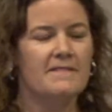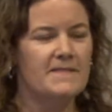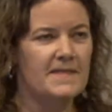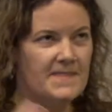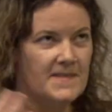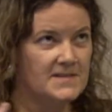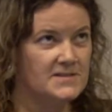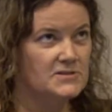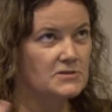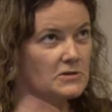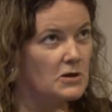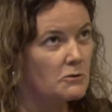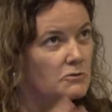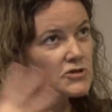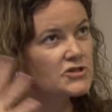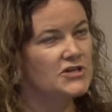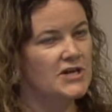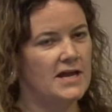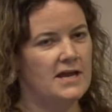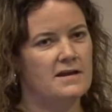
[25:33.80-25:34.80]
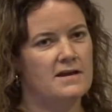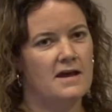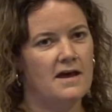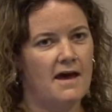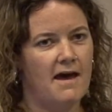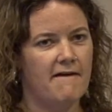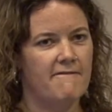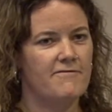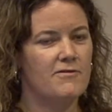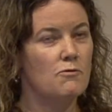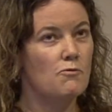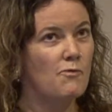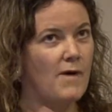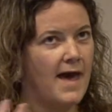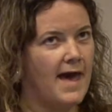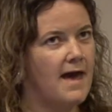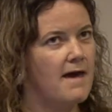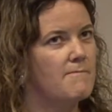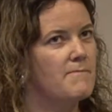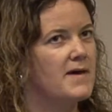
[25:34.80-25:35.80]
that this notion of the
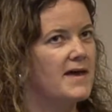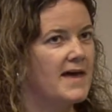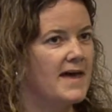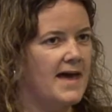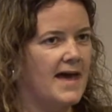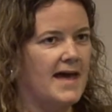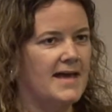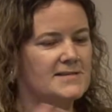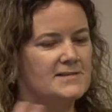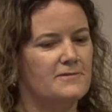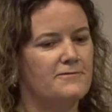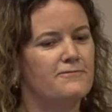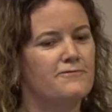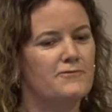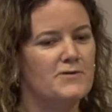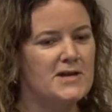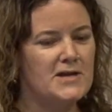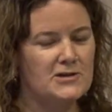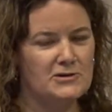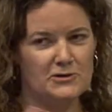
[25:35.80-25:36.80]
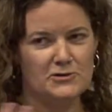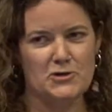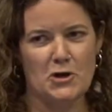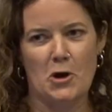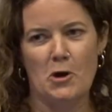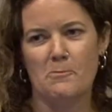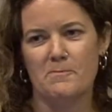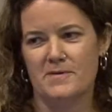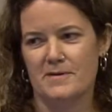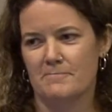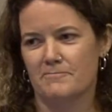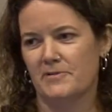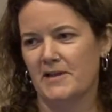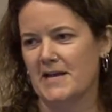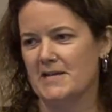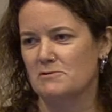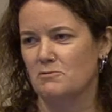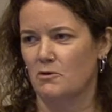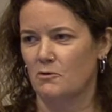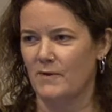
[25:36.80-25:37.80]
web as a free and utopian
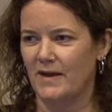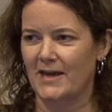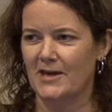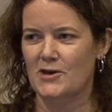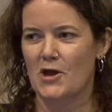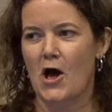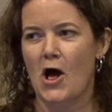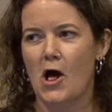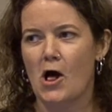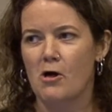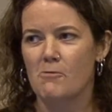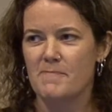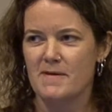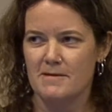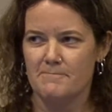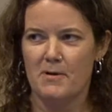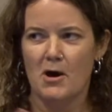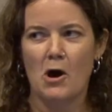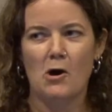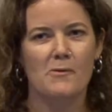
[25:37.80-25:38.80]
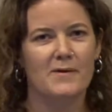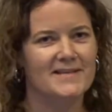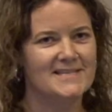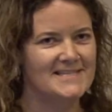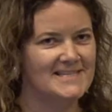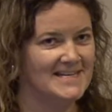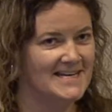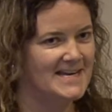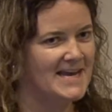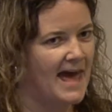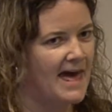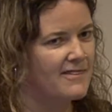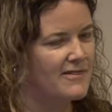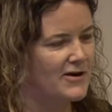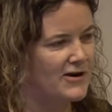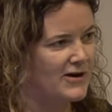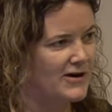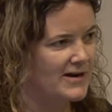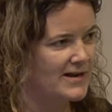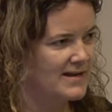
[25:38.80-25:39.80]
place where we can all be poets
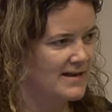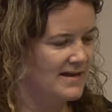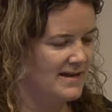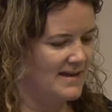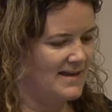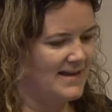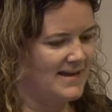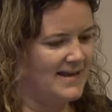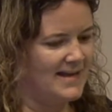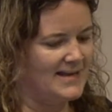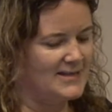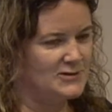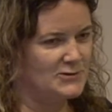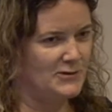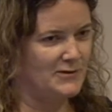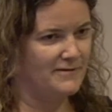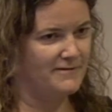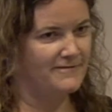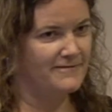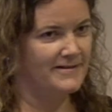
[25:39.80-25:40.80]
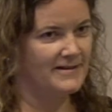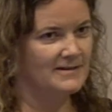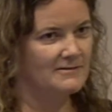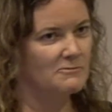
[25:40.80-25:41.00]
together is sort of,